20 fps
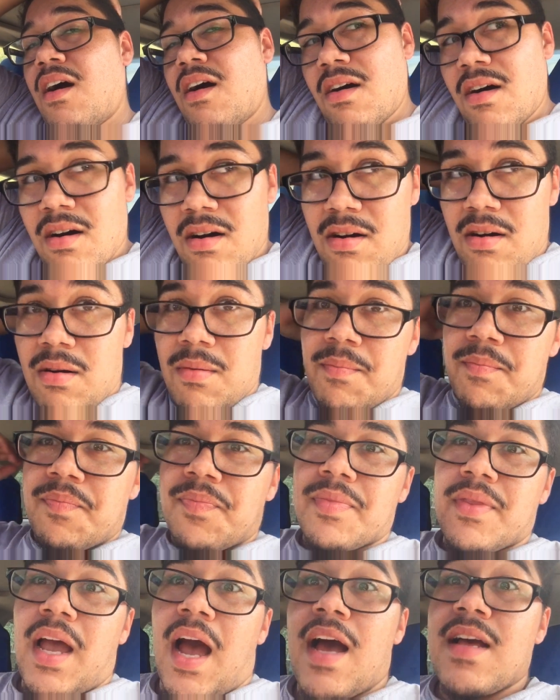
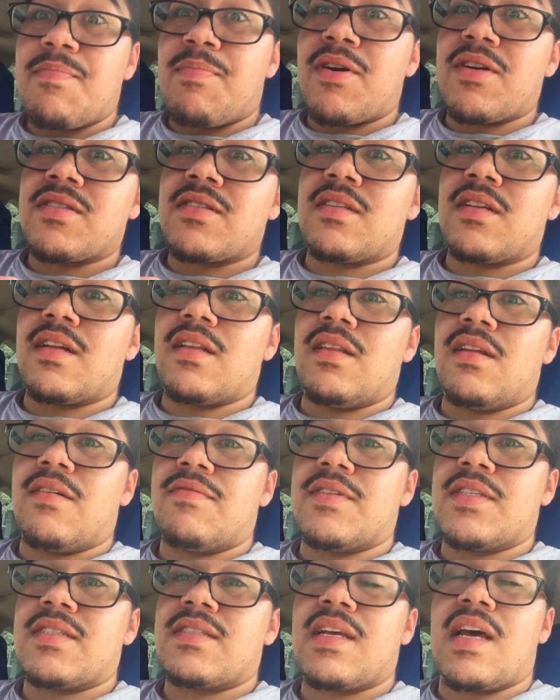I personally
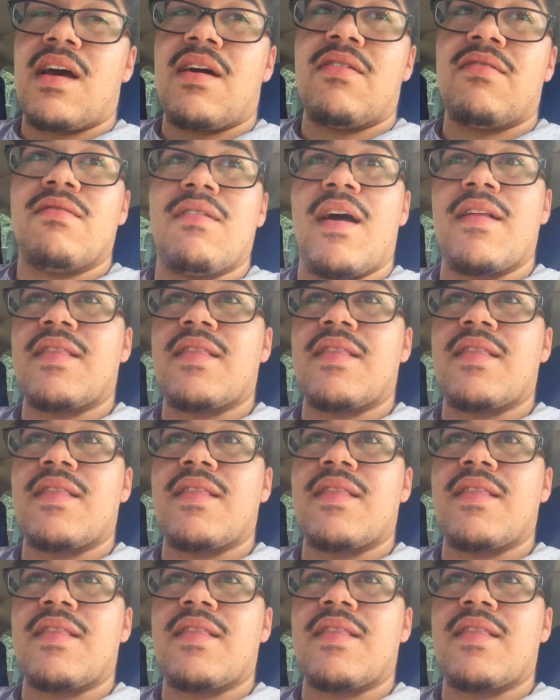love the sound.